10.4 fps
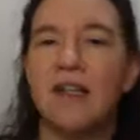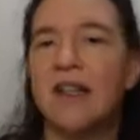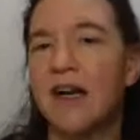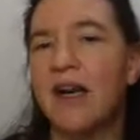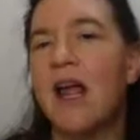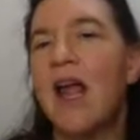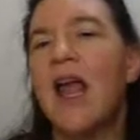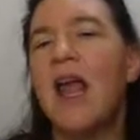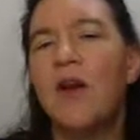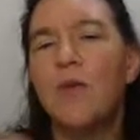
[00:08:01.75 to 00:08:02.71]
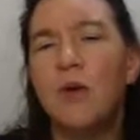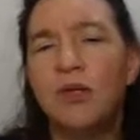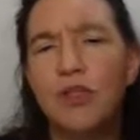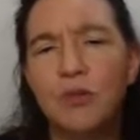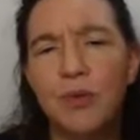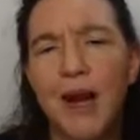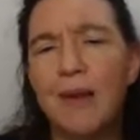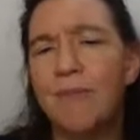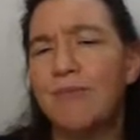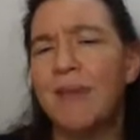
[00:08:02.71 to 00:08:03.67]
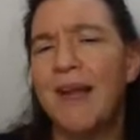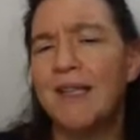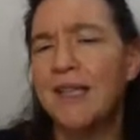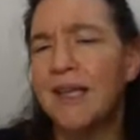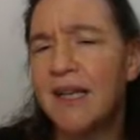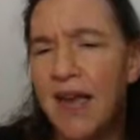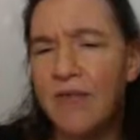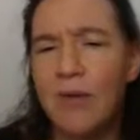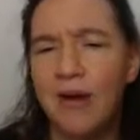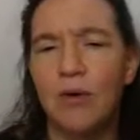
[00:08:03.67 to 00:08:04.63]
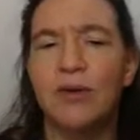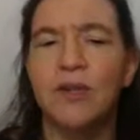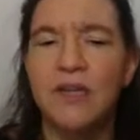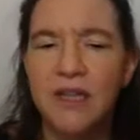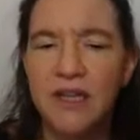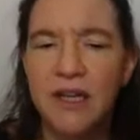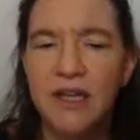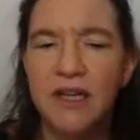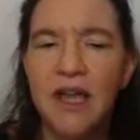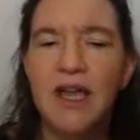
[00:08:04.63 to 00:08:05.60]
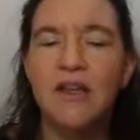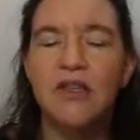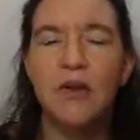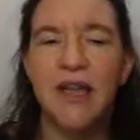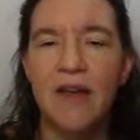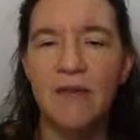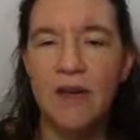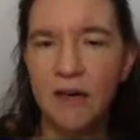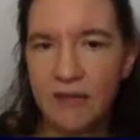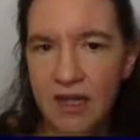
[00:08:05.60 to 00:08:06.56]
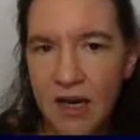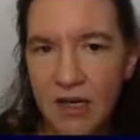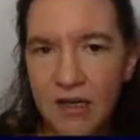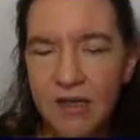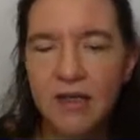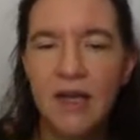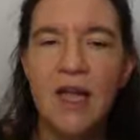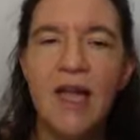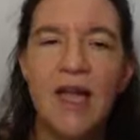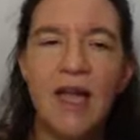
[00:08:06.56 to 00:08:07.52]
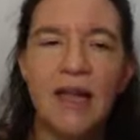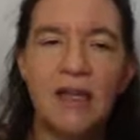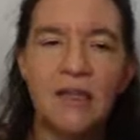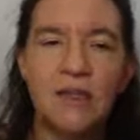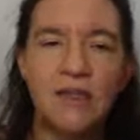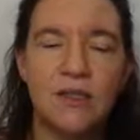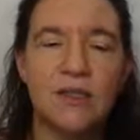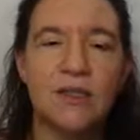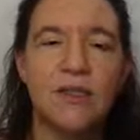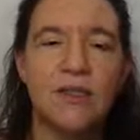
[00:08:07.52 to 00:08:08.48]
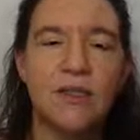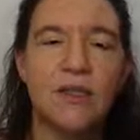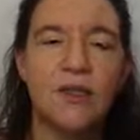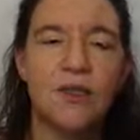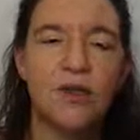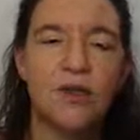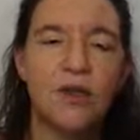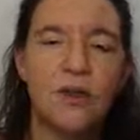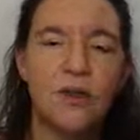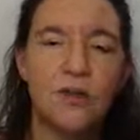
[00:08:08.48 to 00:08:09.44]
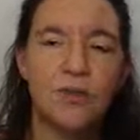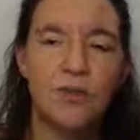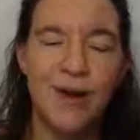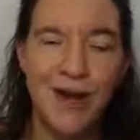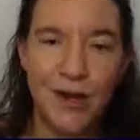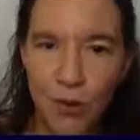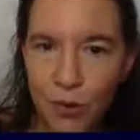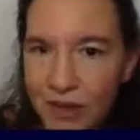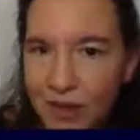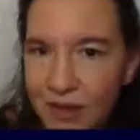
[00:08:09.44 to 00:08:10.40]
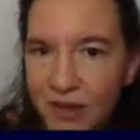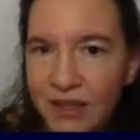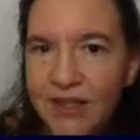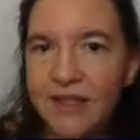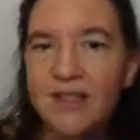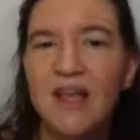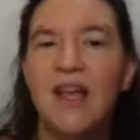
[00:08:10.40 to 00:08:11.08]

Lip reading: there and wanted to break basically everybody on the internet so they have enough targets. And since by coincidence,